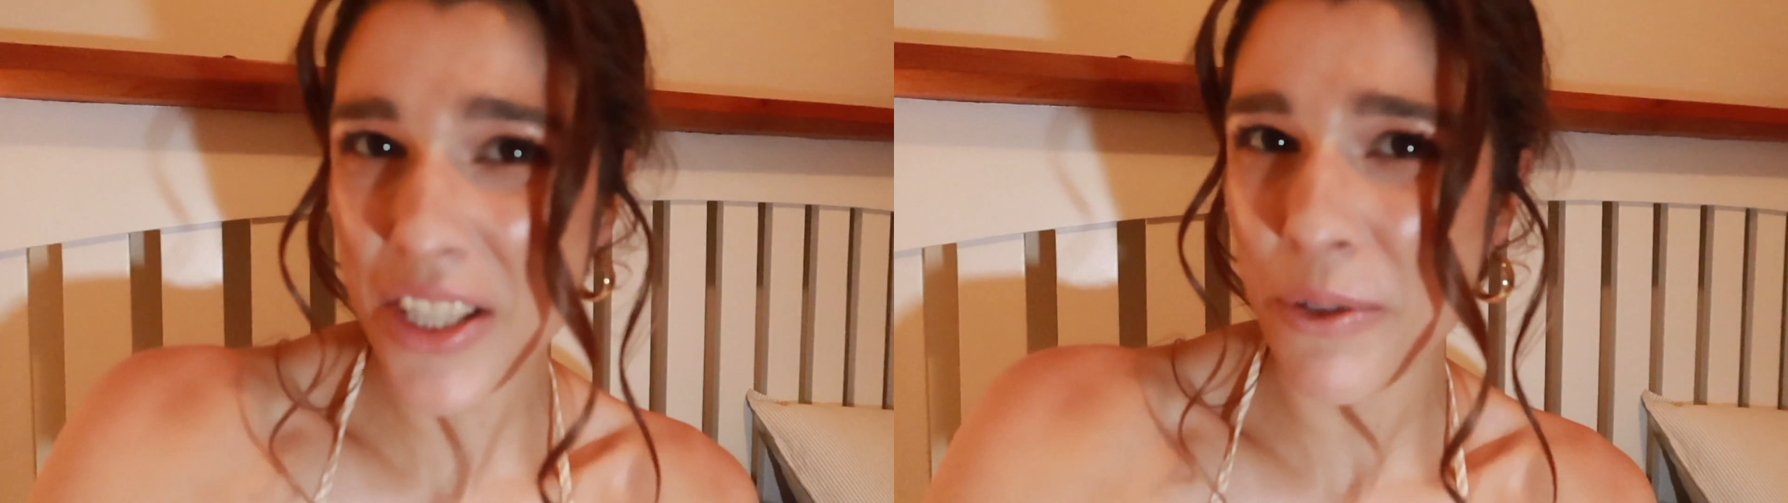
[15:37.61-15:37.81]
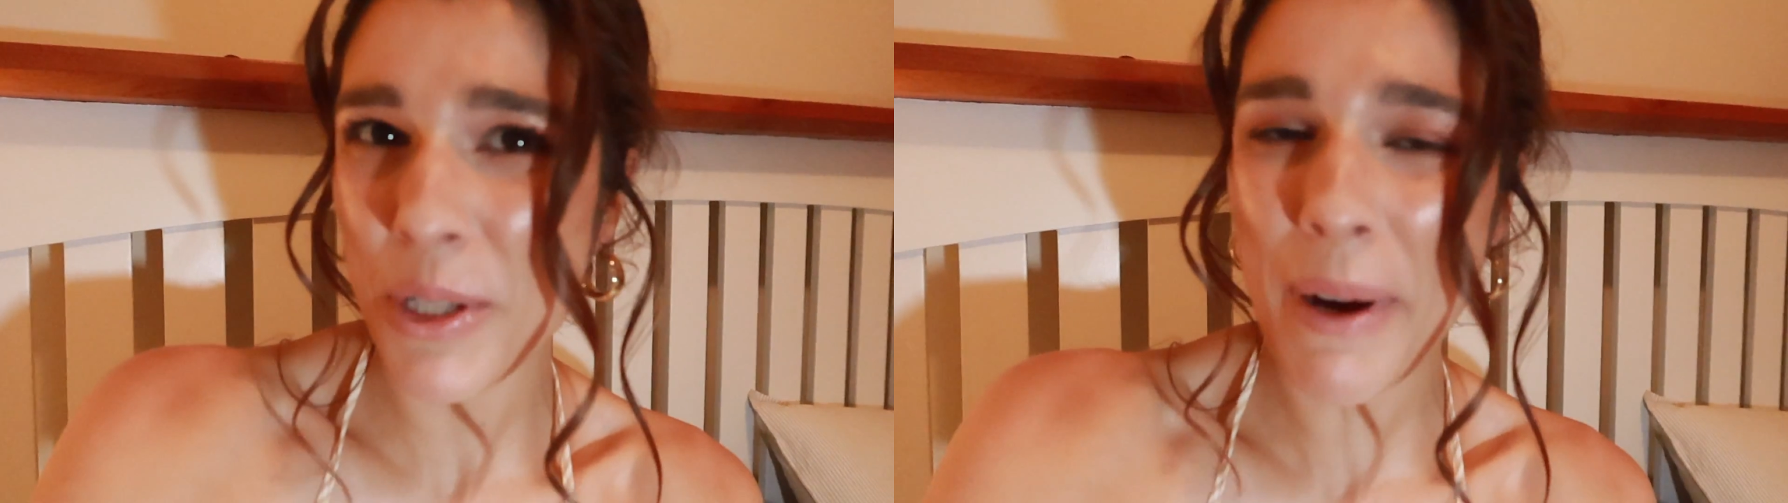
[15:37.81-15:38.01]

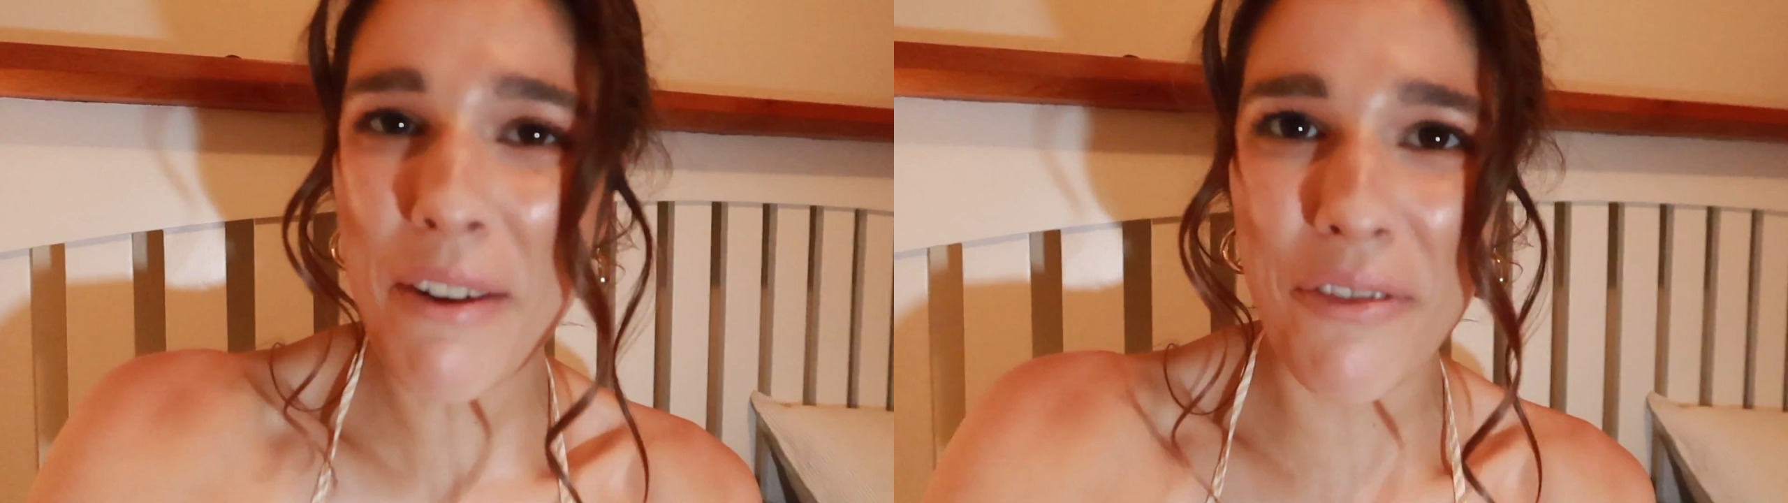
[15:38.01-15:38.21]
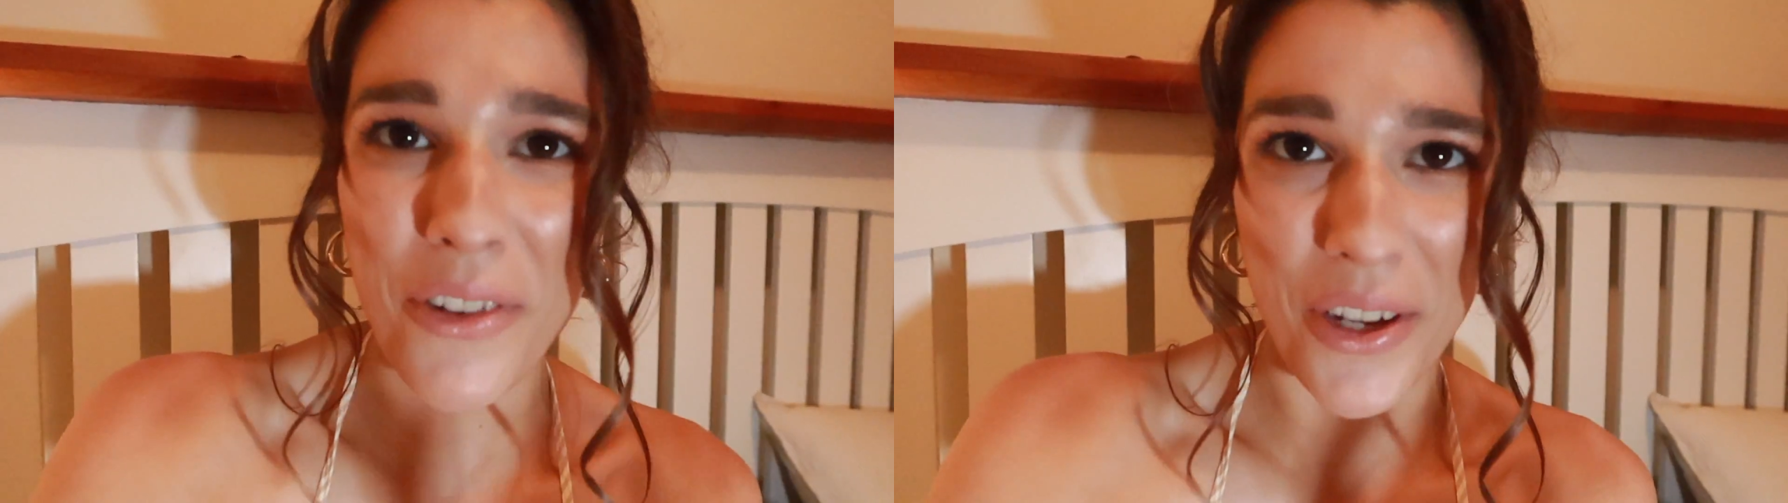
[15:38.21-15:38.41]
so it was my
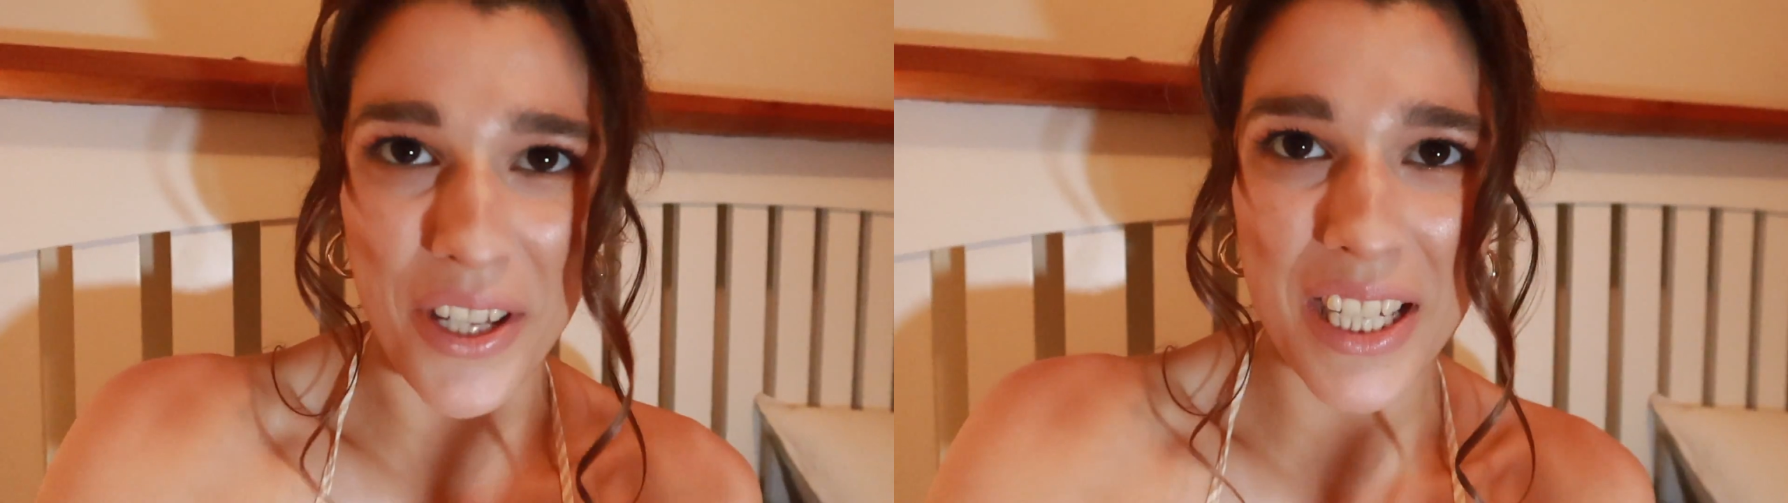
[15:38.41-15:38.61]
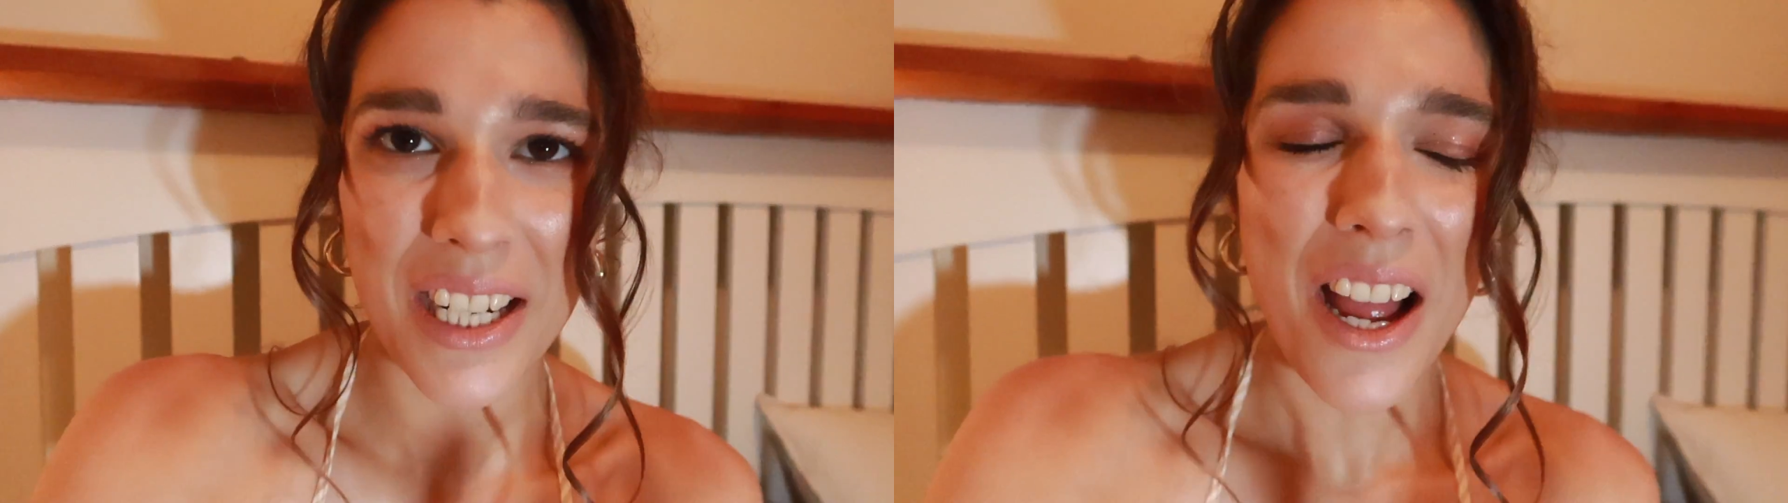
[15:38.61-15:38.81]

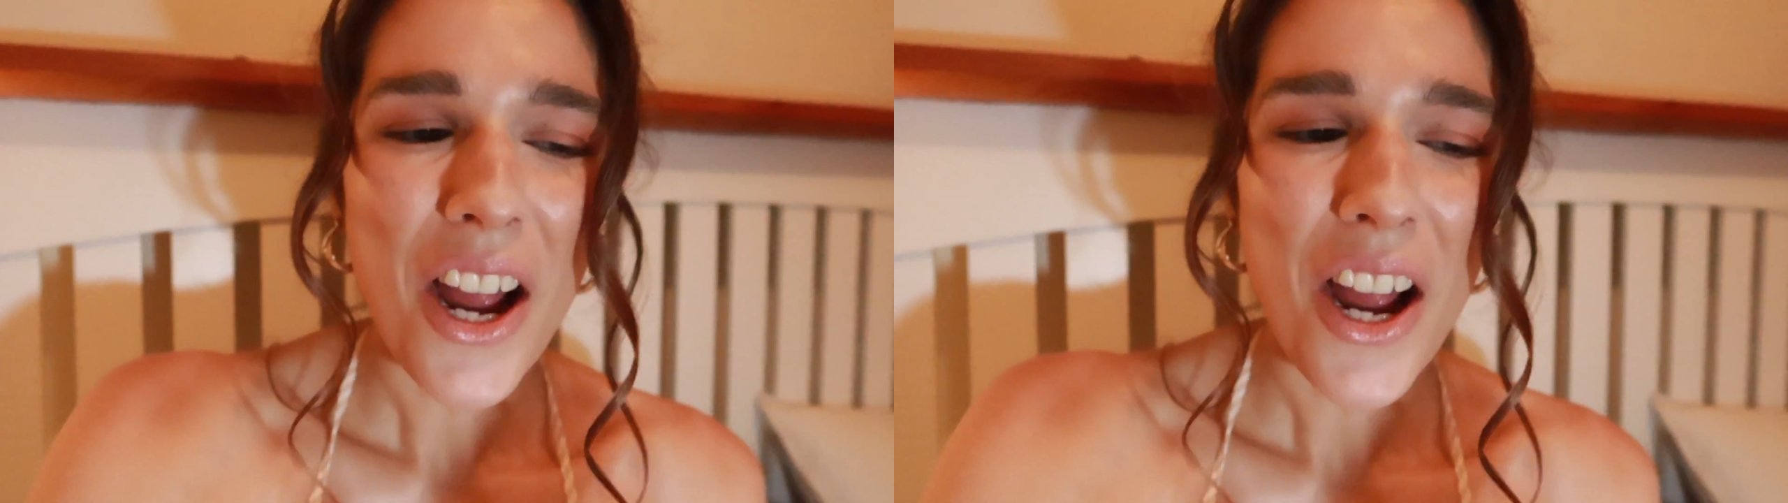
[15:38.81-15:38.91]
first